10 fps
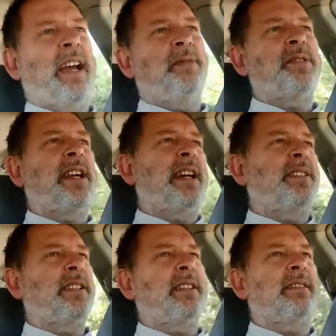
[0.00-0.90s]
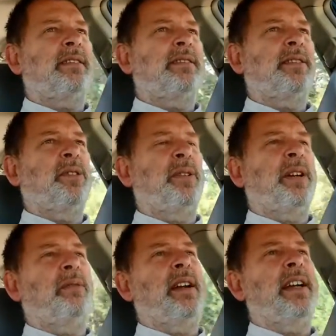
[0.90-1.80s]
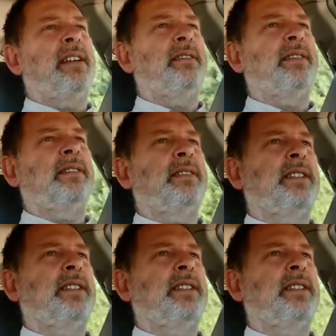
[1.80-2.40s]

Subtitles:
advertising, going around,